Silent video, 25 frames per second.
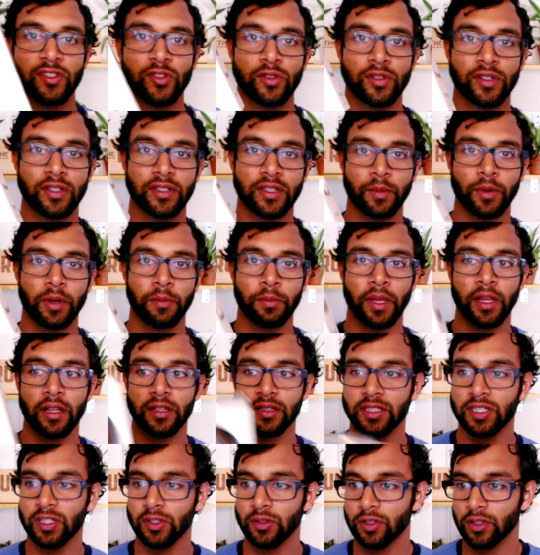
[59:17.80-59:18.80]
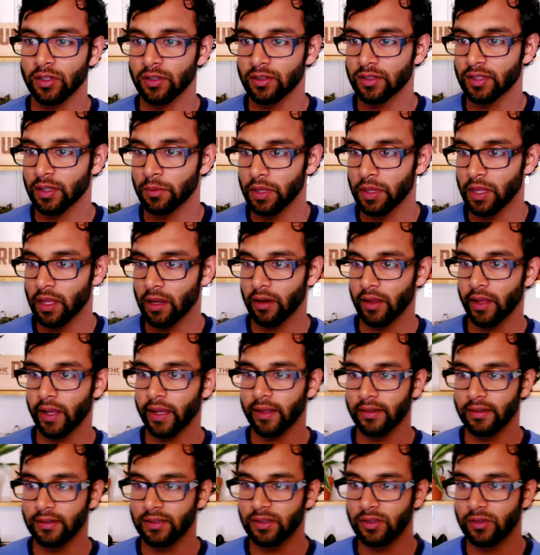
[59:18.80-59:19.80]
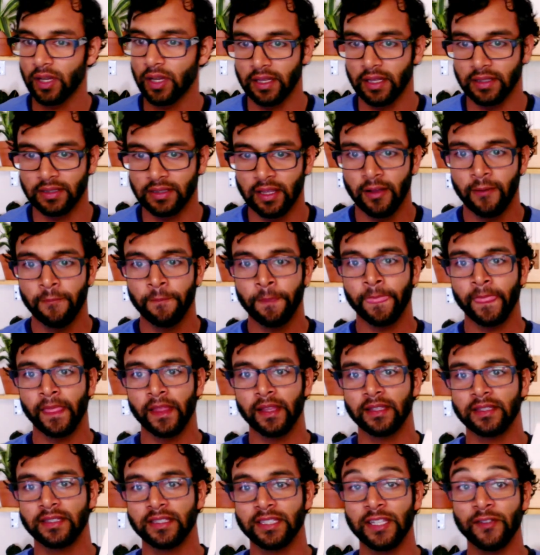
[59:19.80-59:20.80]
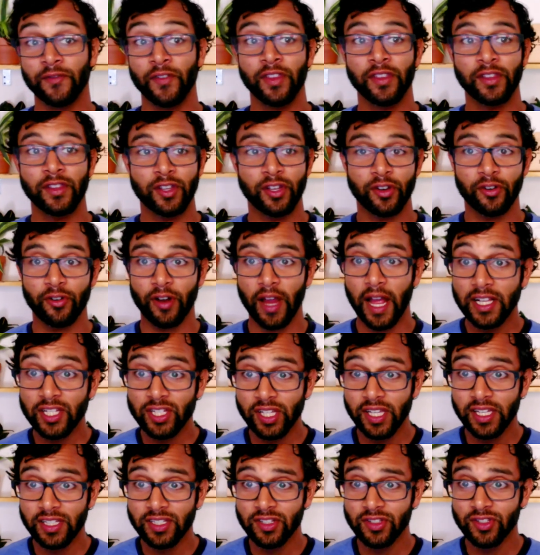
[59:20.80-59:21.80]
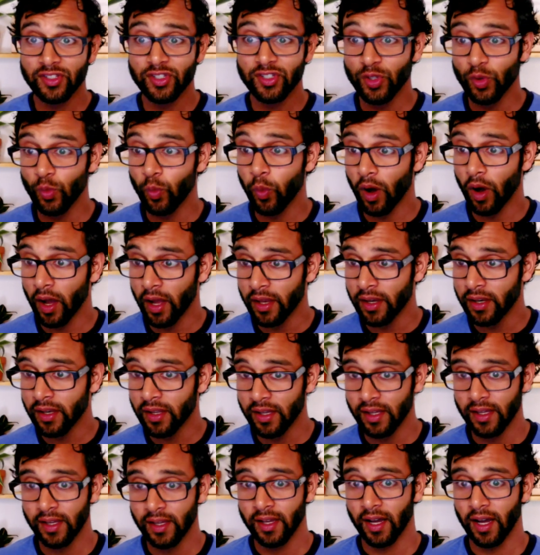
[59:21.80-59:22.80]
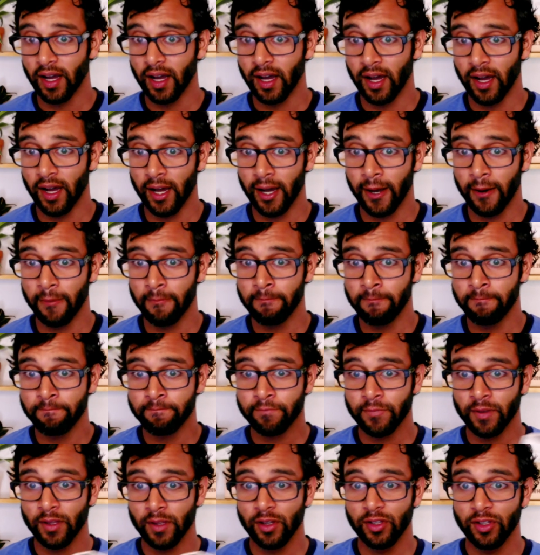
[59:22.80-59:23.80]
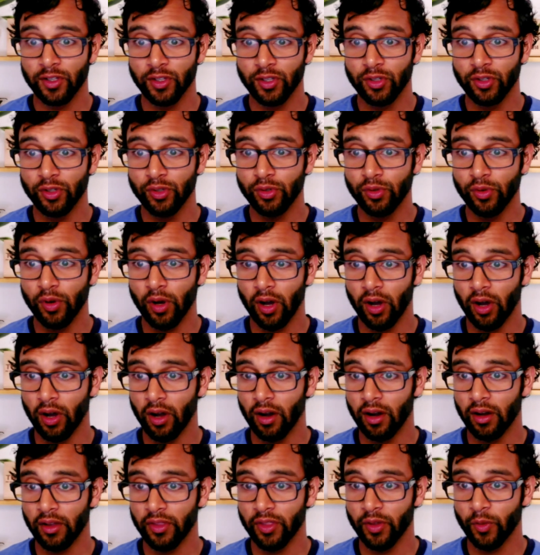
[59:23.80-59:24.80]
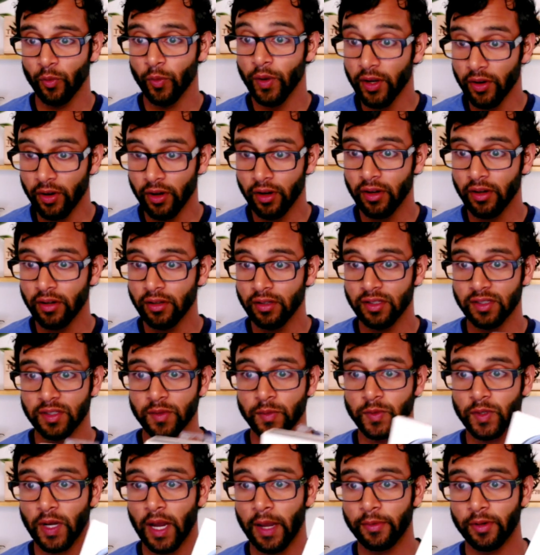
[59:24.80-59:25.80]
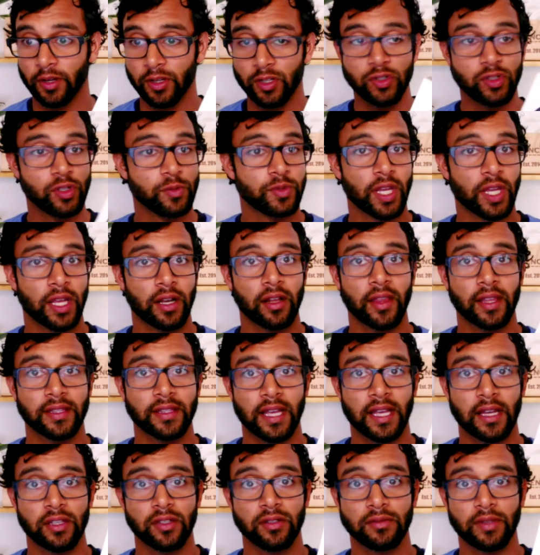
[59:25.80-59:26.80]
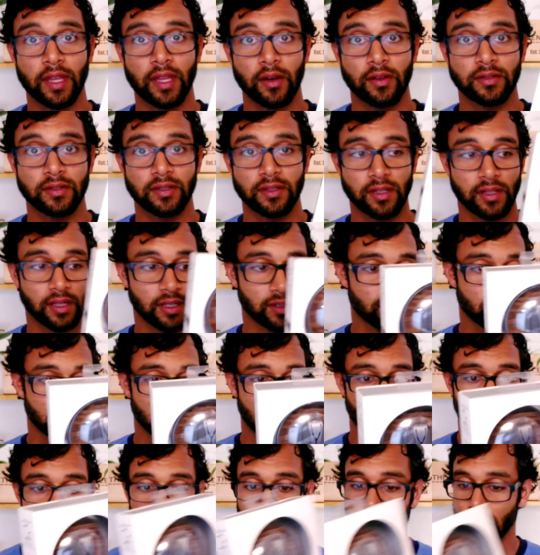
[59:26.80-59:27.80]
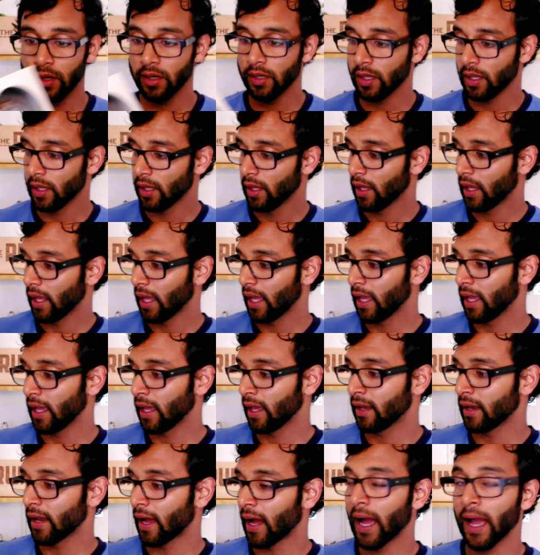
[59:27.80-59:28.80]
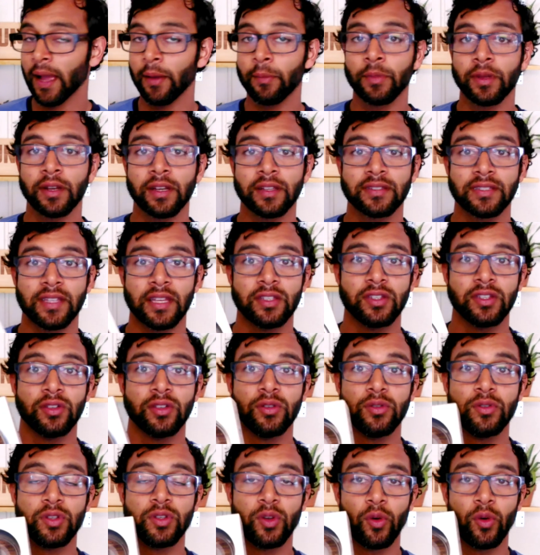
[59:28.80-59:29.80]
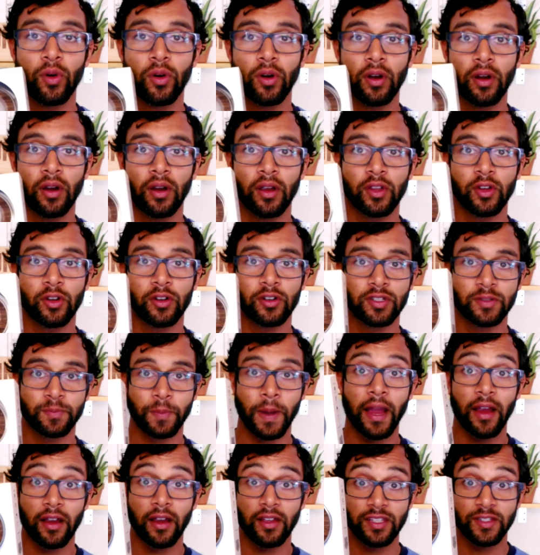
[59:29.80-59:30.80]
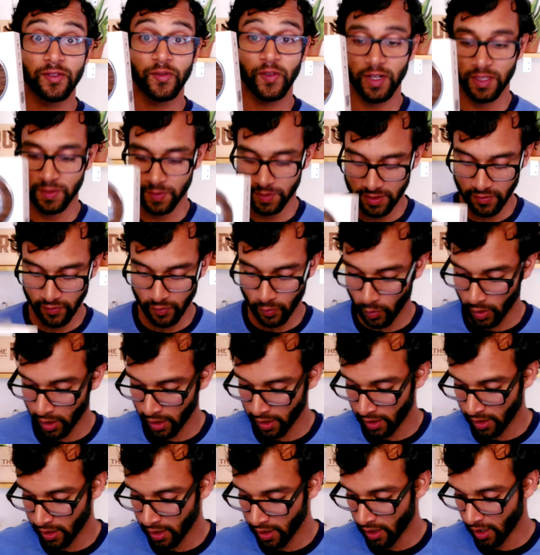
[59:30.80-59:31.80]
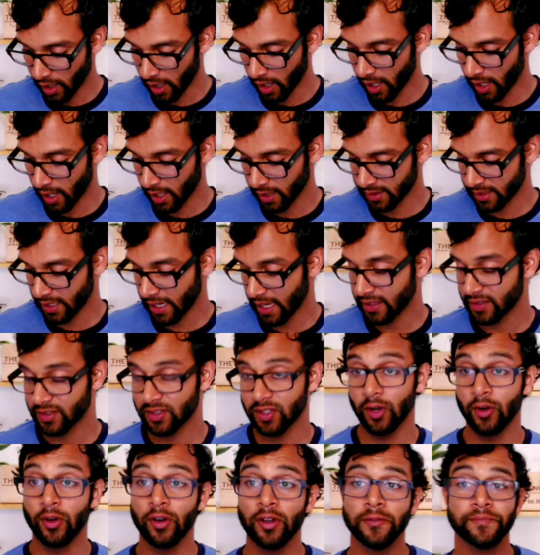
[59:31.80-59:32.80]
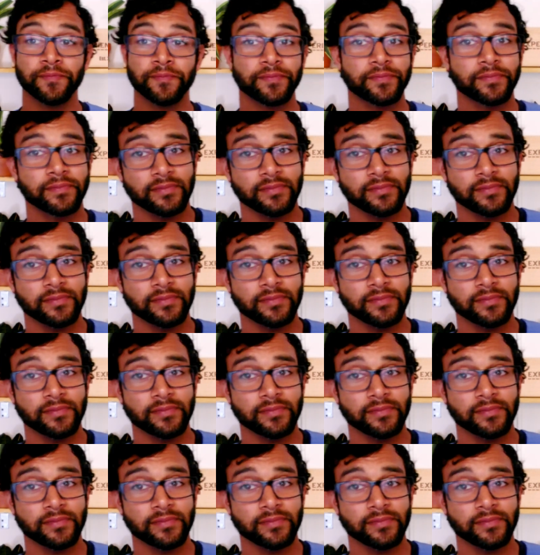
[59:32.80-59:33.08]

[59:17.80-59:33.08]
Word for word: soon because I'm going to mail it to you and it's going to be there like in 2 days. Steven, congratulations. You won. You are the winner. You subscribe to our YouTube channel. That's how that was the entry that won. And I'm going to send you your Spire, this very specific one, today. So